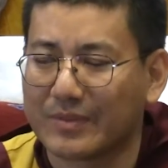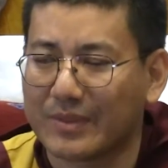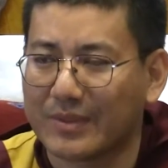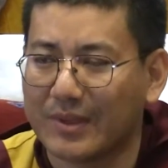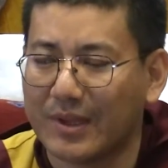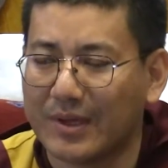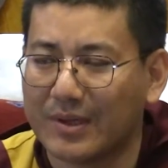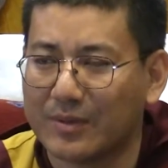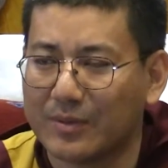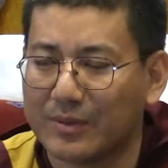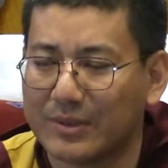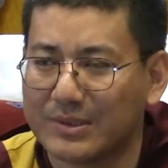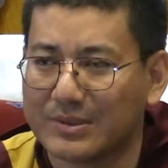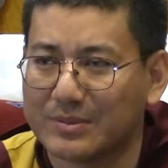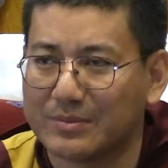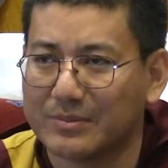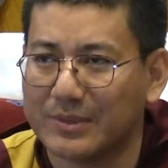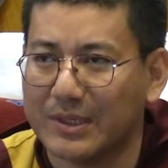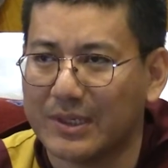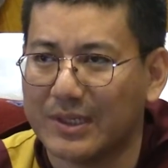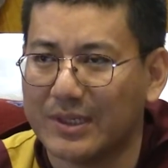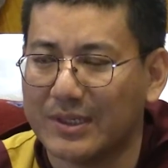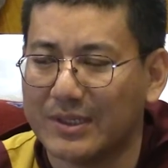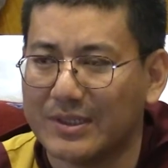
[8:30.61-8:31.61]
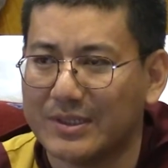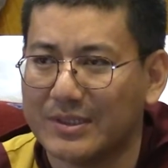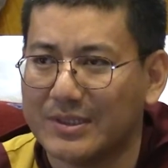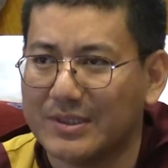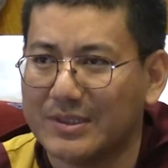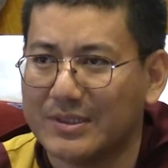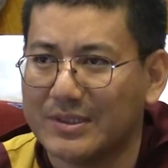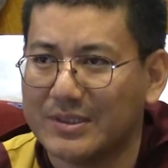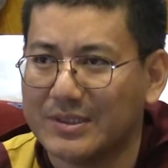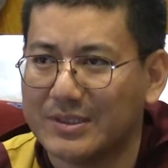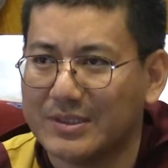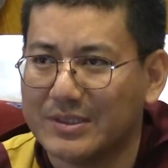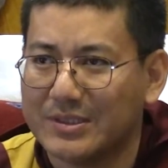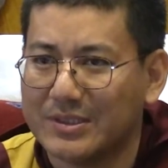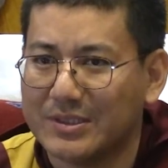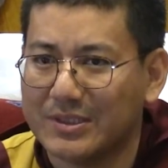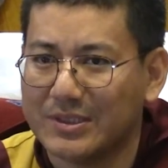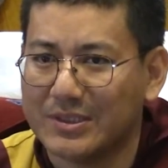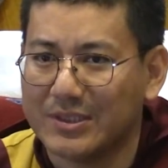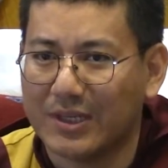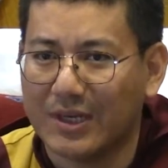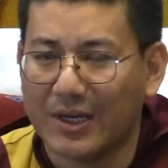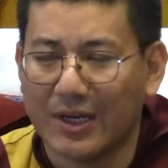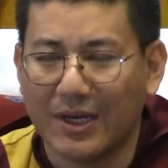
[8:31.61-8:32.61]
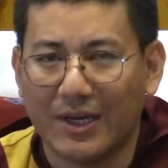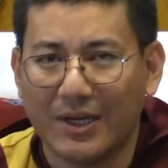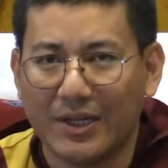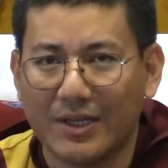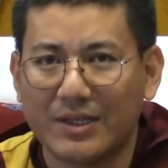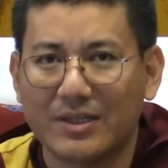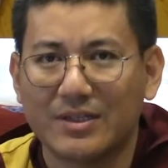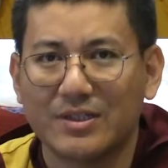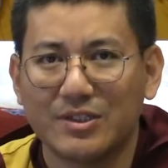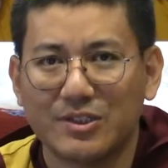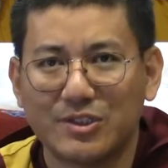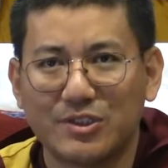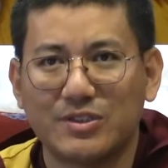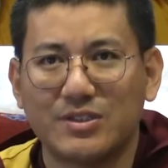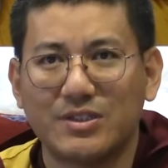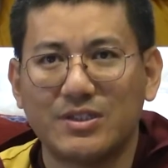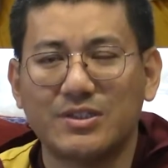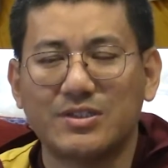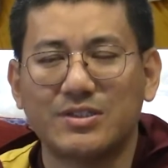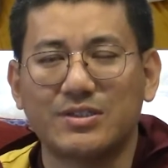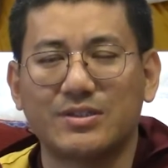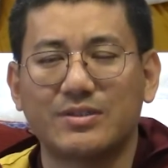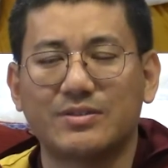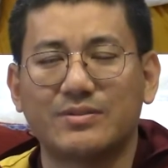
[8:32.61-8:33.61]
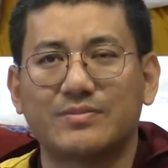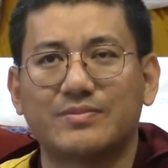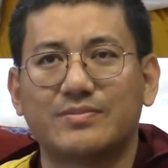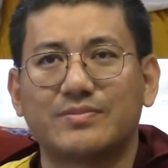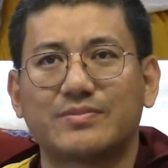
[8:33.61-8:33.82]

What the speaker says: That was my English teacher.